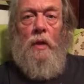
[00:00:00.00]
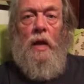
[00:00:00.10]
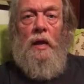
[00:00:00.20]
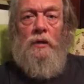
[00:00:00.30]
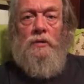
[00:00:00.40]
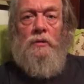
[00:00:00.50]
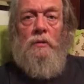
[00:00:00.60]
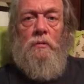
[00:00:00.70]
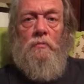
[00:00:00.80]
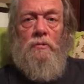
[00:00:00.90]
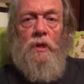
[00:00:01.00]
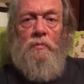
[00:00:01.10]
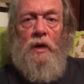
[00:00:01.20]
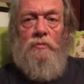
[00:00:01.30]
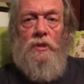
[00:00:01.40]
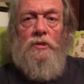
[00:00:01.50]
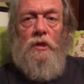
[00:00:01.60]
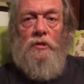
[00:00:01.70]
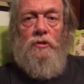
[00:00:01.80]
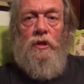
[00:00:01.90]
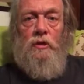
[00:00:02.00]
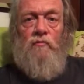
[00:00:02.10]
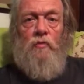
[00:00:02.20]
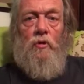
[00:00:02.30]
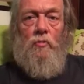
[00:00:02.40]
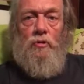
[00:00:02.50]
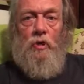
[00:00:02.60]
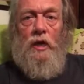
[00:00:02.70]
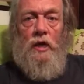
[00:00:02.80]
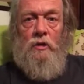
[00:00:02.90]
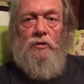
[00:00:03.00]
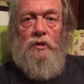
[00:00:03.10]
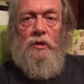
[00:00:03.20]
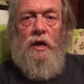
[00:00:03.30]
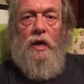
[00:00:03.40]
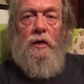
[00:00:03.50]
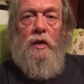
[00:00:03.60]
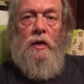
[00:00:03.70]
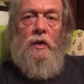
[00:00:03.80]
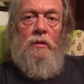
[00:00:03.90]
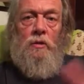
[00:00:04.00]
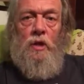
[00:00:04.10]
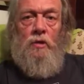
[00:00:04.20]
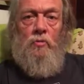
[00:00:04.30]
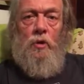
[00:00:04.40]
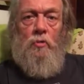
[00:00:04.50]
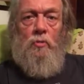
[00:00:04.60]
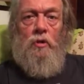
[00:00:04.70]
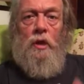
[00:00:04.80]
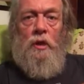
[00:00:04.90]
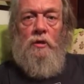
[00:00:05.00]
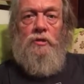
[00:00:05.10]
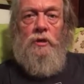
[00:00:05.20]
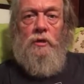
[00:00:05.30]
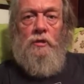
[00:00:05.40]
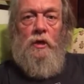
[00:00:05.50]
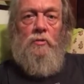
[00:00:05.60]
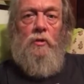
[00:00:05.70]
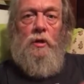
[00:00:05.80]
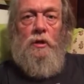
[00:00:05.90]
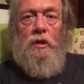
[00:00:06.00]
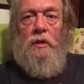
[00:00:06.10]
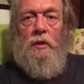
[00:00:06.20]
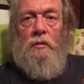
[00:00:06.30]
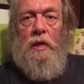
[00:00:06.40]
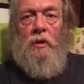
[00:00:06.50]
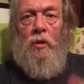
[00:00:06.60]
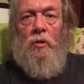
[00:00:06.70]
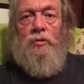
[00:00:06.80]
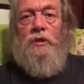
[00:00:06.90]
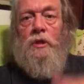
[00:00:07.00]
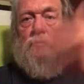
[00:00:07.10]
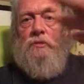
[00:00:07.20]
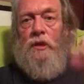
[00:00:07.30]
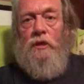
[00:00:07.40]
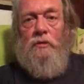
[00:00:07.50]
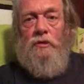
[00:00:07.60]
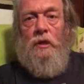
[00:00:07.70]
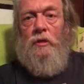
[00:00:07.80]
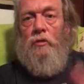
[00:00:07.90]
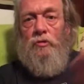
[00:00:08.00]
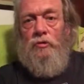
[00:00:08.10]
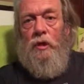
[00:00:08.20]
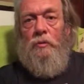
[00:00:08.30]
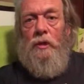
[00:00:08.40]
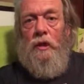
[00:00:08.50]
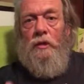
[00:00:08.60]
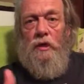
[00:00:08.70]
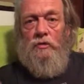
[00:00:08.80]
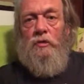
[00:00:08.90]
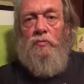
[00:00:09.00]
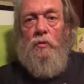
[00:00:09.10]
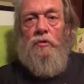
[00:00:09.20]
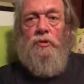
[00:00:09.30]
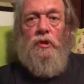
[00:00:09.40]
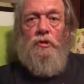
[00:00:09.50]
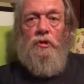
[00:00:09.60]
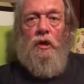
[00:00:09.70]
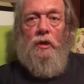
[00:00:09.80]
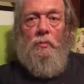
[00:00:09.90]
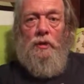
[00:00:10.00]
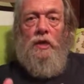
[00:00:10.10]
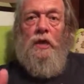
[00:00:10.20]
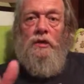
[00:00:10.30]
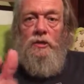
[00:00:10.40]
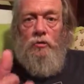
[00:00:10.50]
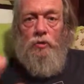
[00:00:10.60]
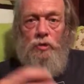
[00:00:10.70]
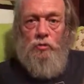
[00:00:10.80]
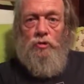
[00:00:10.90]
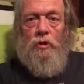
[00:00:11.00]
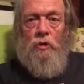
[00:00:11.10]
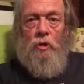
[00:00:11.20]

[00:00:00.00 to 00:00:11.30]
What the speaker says: attics, sometimes the insulation's on the floor. We'll try to air seal that. The ductwork, will air seal the ductwork and then enclose it in, say, cellulose or something like that so there's more insulation on it. But the idea is to reduce the